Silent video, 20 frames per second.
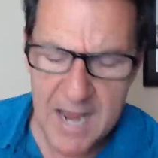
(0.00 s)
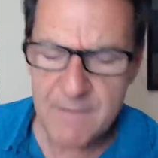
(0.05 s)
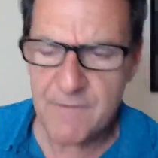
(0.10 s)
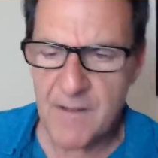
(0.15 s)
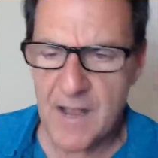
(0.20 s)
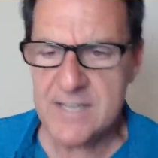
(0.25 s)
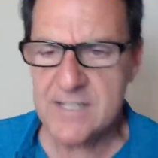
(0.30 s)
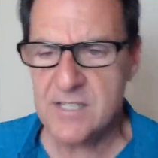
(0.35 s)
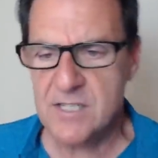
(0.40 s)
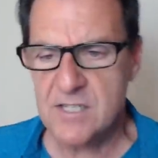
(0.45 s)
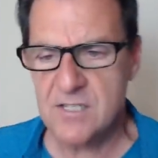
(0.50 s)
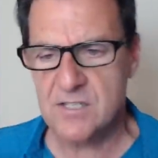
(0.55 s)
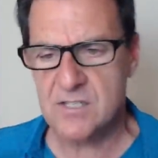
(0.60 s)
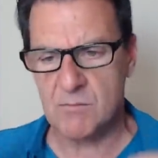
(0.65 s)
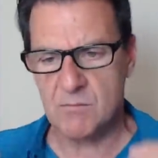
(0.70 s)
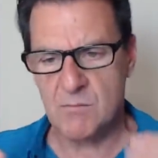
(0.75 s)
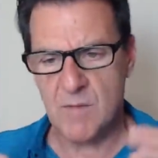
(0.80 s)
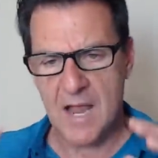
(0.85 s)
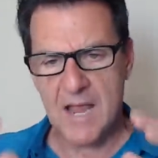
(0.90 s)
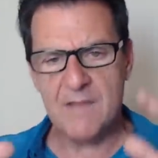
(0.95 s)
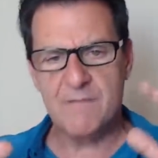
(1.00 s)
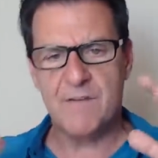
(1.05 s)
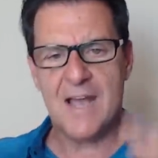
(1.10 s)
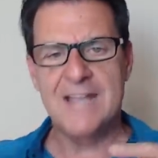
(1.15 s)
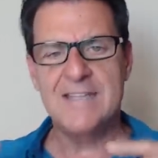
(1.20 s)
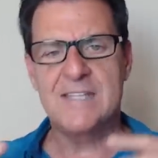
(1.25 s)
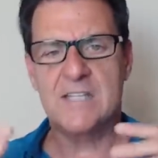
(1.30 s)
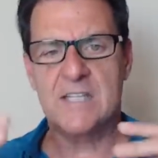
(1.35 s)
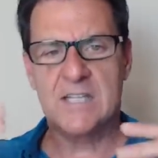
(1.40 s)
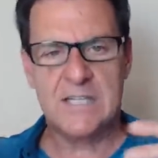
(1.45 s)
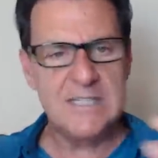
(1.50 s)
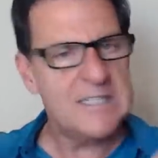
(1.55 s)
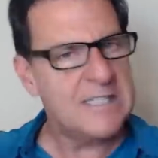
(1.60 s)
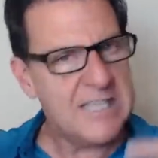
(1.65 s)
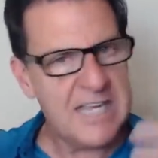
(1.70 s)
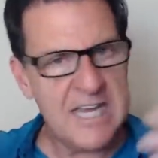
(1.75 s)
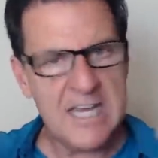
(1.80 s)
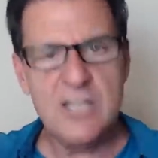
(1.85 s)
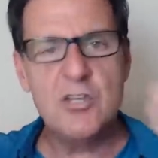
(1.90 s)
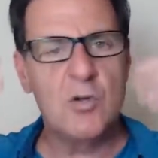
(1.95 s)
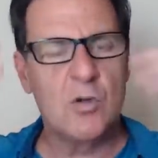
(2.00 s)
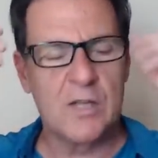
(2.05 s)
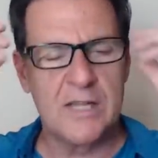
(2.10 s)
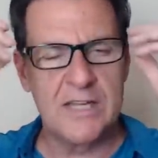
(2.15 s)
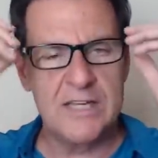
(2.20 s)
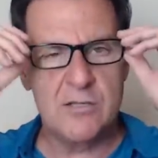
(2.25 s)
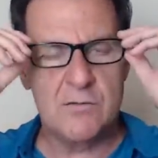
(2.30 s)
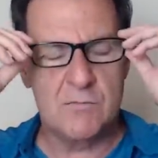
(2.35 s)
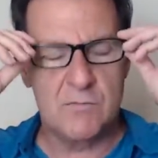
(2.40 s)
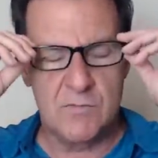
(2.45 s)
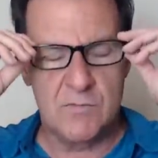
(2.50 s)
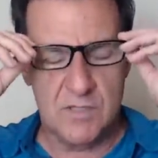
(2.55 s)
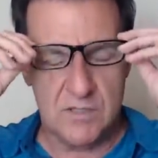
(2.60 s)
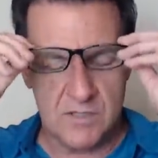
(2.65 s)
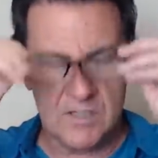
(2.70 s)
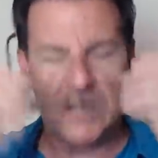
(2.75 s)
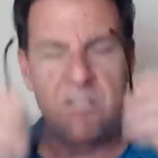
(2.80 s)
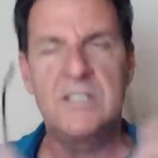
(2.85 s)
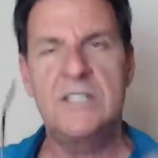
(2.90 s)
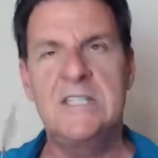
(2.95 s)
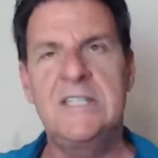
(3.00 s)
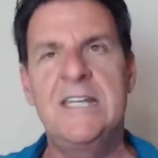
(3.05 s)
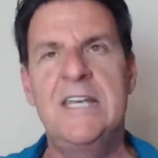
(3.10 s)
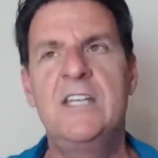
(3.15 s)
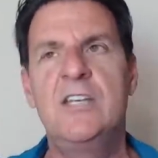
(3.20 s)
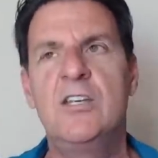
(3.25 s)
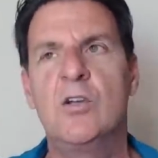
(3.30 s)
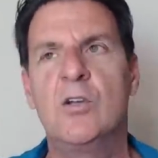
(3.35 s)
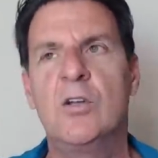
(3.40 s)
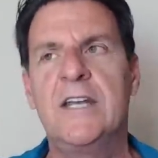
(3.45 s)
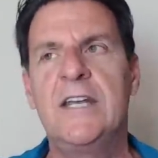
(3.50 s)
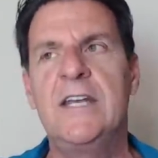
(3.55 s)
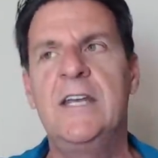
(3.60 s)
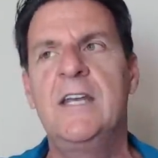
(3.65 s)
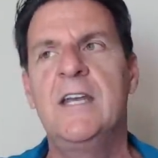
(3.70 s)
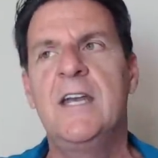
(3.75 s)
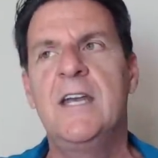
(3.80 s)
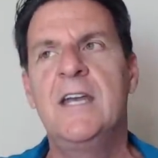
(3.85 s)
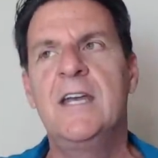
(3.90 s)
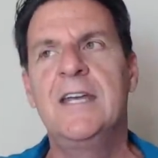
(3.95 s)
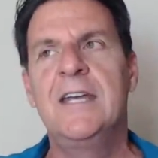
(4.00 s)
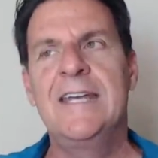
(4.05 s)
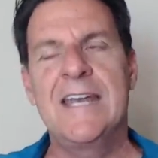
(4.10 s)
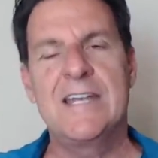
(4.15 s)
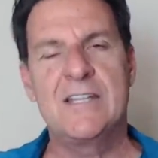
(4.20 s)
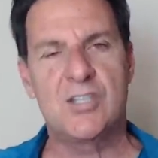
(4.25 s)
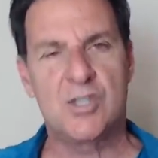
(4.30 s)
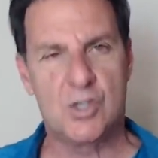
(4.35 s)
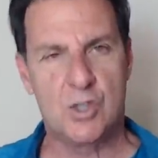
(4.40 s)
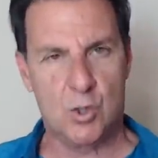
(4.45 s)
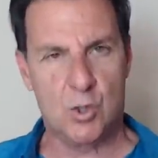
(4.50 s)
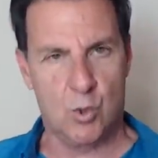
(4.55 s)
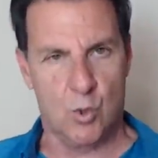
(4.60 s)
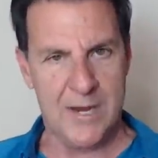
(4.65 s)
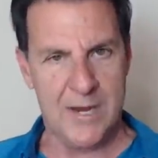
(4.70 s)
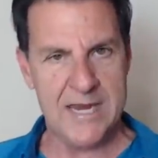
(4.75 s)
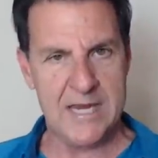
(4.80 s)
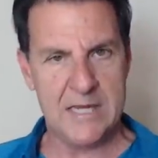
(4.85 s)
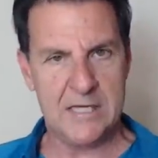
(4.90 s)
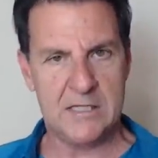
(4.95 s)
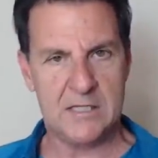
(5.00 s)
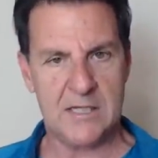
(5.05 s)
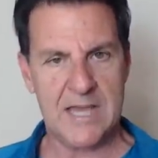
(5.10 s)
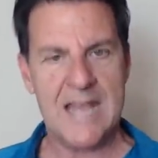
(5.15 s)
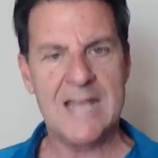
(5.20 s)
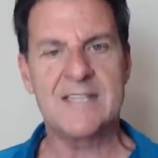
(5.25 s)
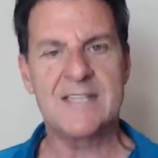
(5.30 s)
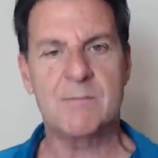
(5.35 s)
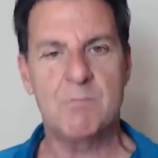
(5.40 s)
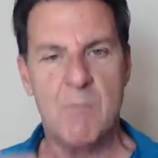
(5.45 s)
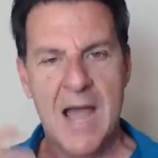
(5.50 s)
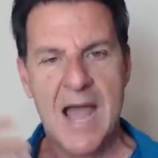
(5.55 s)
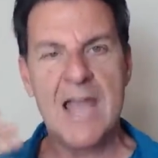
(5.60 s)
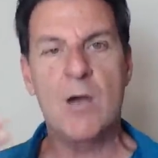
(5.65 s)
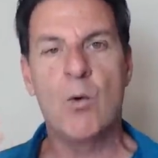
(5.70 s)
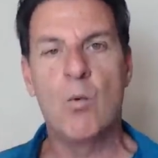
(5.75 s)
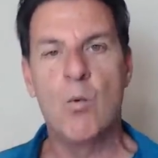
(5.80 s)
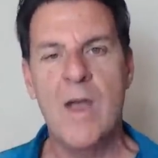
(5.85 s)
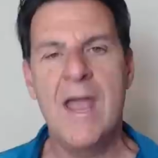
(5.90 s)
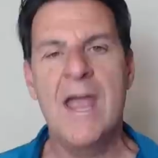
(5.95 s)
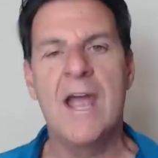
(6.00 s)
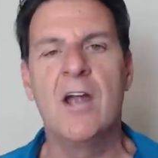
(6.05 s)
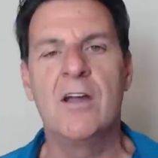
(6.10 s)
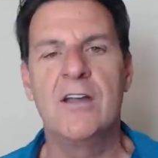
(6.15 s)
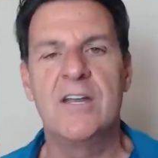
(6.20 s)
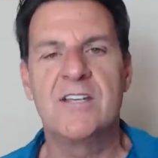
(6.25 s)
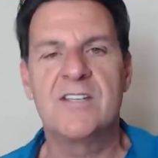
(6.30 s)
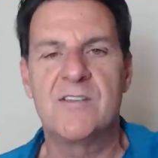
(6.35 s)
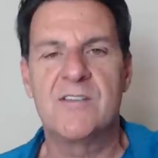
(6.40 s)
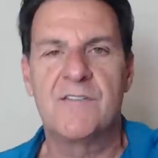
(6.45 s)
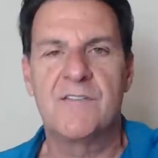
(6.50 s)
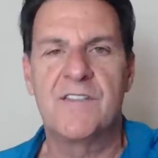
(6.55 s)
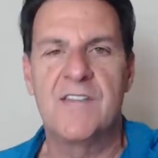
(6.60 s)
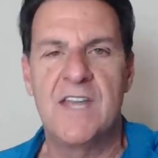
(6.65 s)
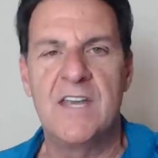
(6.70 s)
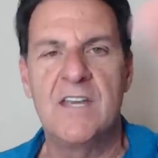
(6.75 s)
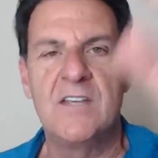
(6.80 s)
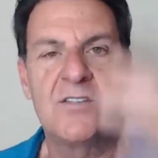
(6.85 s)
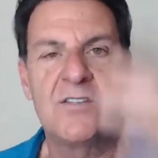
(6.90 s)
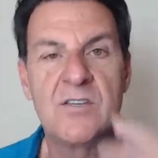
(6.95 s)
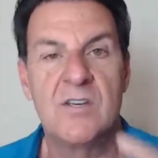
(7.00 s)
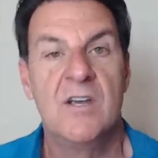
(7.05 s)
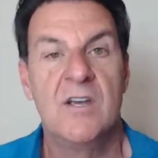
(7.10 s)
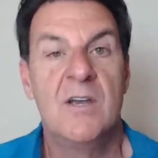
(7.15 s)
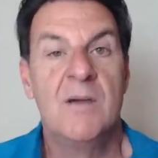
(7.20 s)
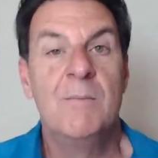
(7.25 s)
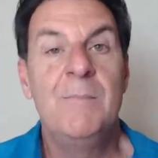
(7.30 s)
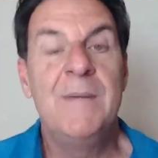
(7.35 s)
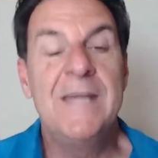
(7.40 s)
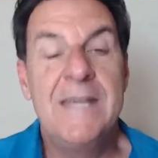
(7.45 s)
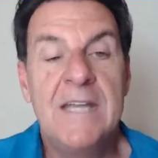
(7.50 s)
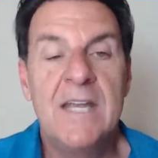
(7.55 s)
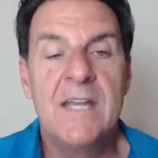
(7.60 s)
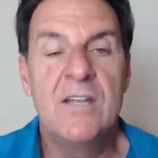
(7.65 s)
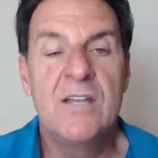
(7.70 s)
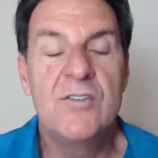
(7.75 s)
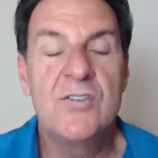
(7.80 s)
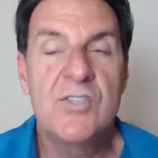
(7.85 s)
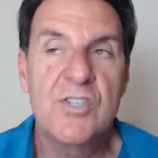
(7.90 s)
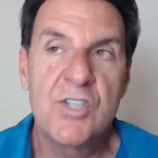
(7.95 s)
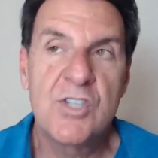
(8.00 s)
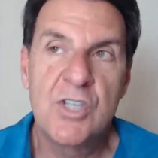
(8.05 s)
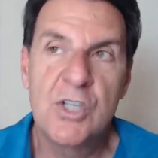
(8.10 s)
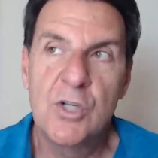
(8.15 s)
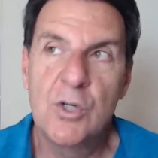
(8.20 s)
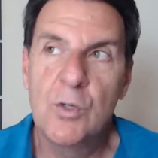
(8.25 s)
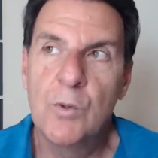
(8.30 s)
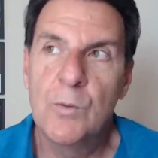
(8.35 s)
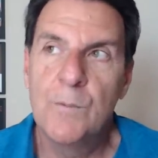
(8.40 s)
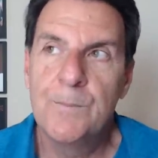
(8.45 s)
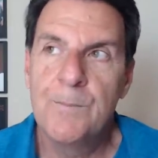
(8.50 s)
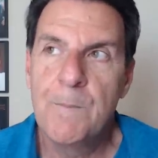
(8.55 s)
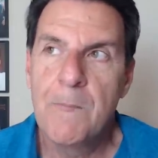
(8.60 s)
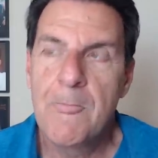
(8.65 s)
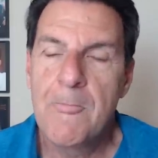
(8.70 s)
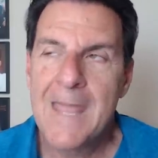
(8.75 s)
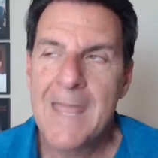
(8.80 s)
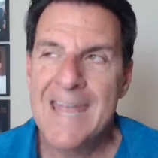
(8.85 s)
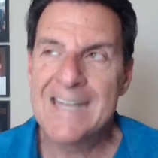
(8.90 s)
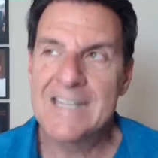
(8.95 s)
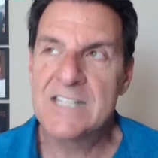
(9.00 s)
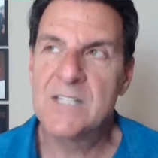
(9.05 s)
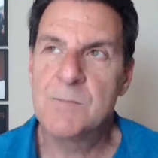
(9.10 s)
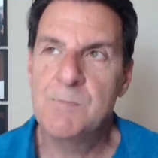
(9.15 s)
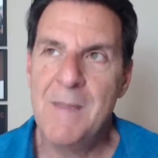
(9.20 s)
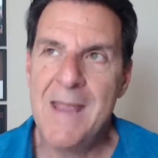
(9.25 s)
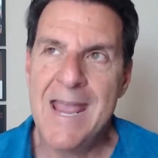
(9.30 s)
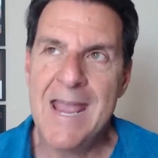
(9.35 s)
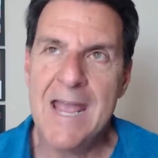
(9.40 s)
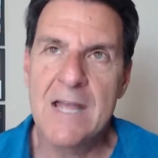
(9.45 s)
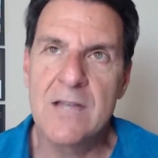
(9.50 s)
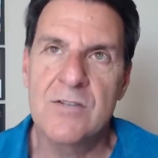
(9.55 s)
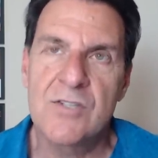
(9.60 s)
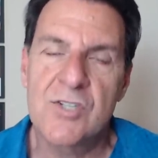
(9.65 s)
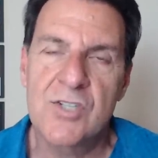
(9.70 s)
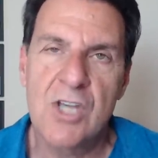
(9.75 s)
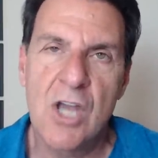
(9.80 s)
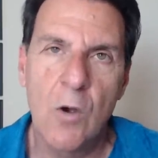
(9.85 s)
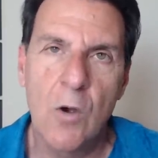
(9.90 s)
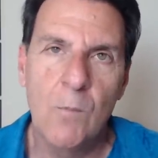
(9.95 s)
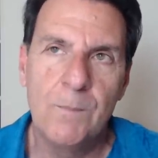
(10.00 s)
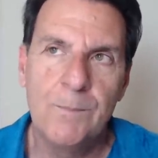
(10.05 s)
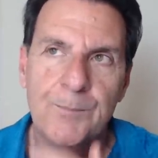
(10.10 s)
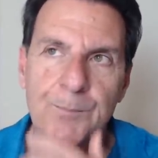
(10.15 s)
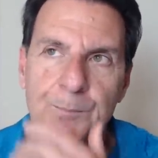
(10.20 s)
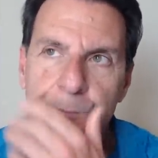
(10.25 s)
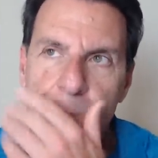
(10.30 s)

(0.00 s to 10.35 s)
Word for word: advice is my advice continually continually gets tweaked as my awareness of things begins to expand. So